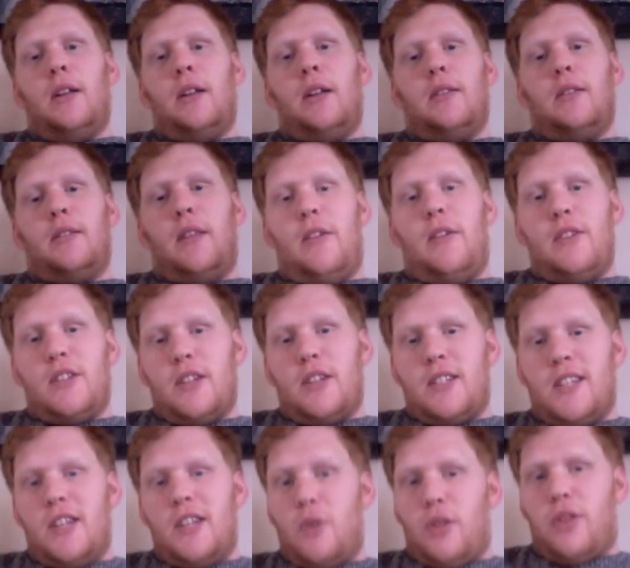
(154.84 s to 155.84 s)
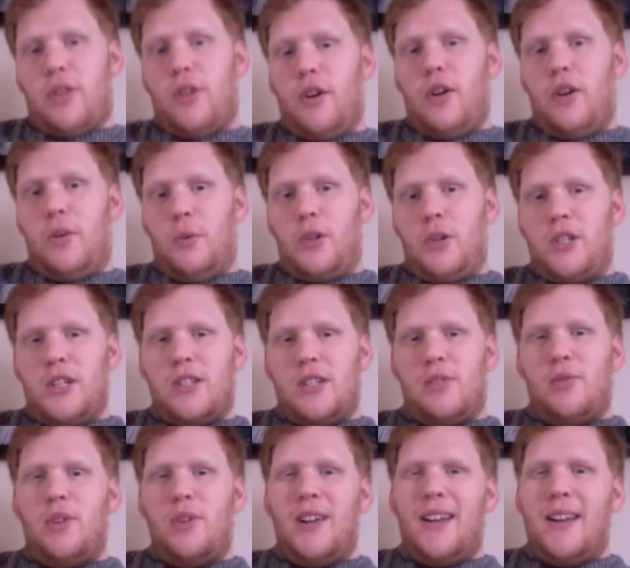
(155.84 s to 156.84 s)
there is a secret third, which is
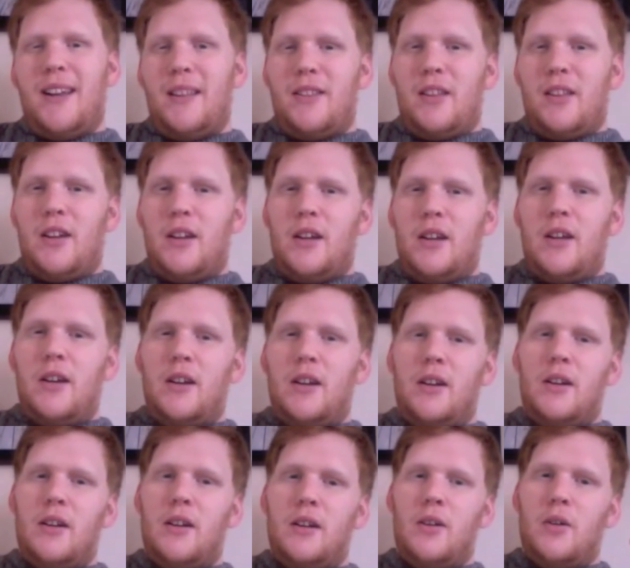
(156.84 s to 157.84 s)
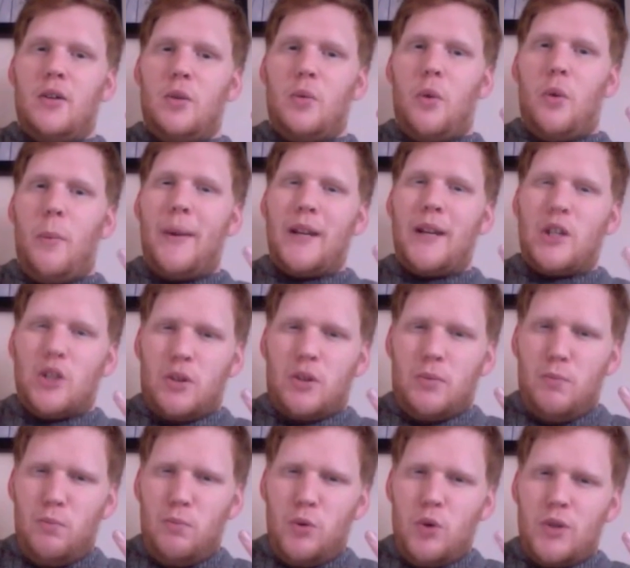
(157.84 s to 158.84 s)
really what makes
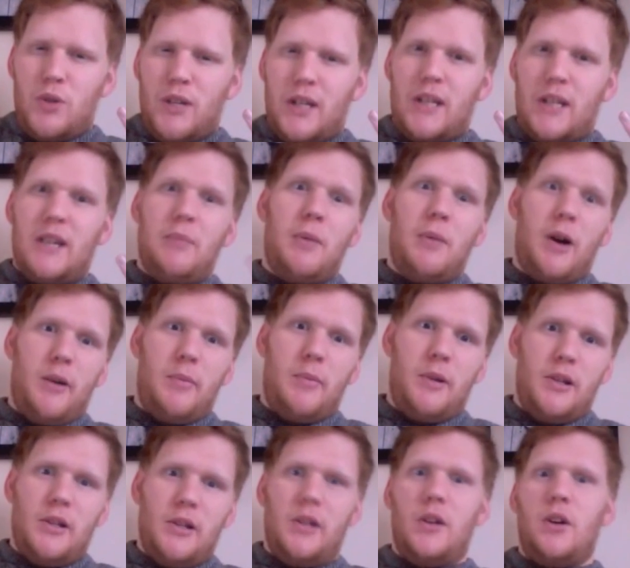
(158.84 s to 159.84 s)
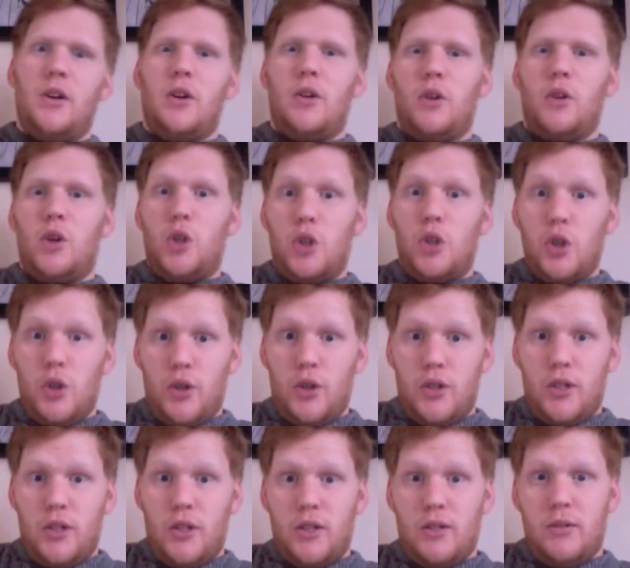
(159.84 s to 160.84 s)
music, in my opinion,
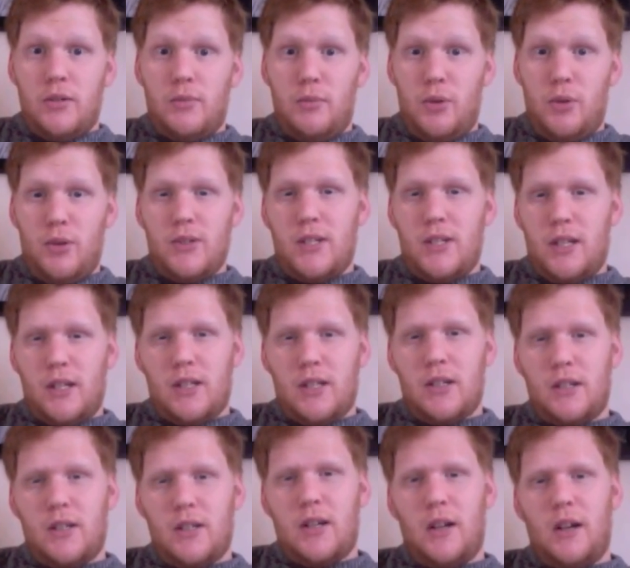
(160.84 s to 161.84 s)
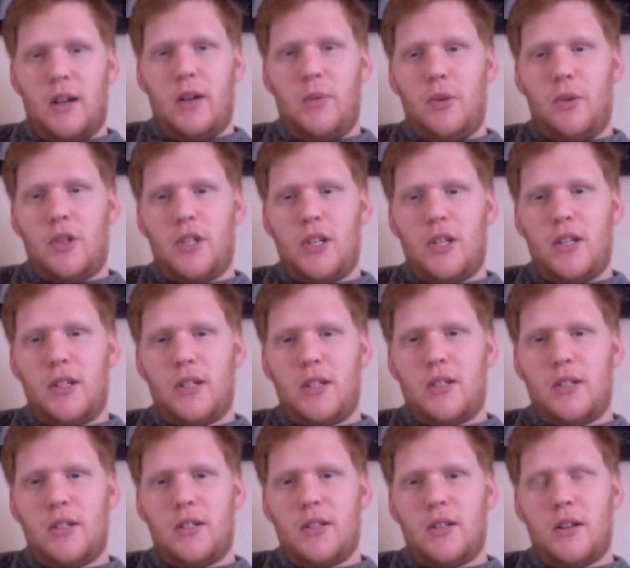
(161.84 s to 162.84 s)
good music. Which
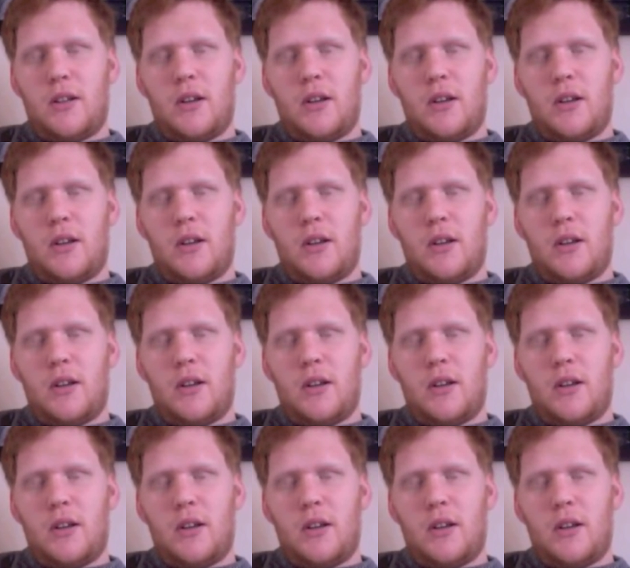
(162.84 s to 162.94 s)
is